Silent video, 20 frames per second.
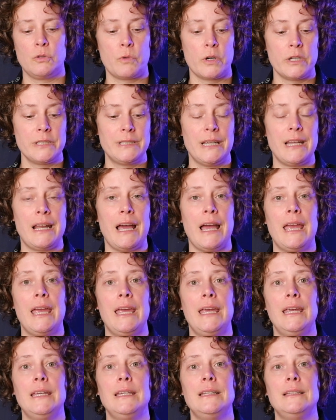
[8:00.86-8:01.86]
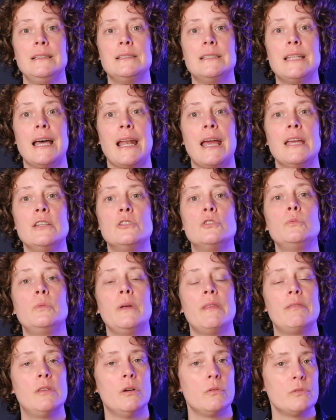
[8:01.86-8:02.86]
work that I do
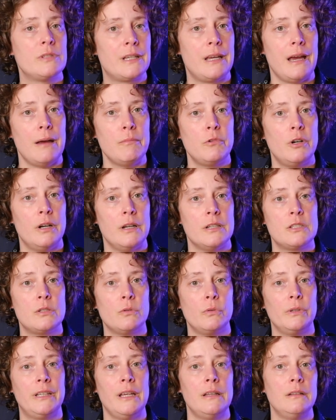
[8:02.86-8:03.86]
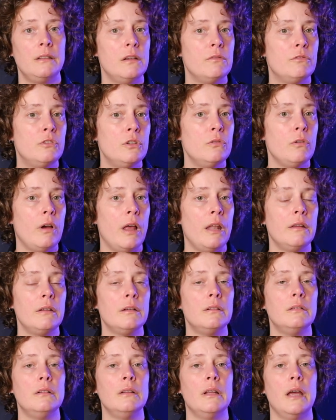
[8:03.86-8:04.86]
with those cameras, so it can give you a
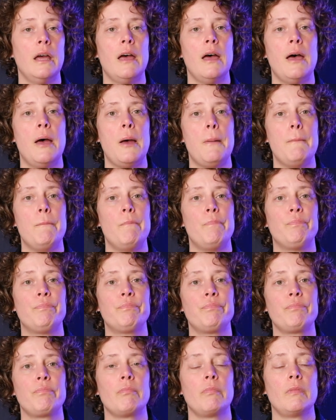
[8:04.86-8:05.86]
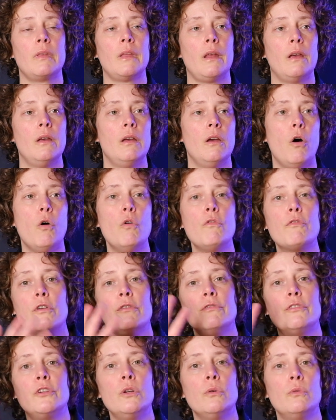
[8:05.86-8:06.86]
little
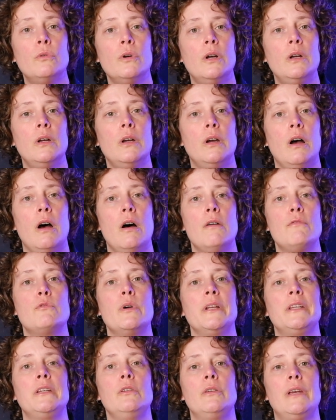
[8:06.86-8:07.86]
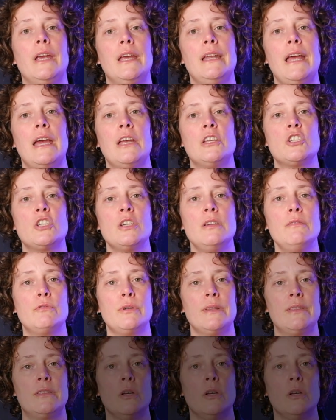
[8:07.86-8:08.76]
overview of what you can achieve with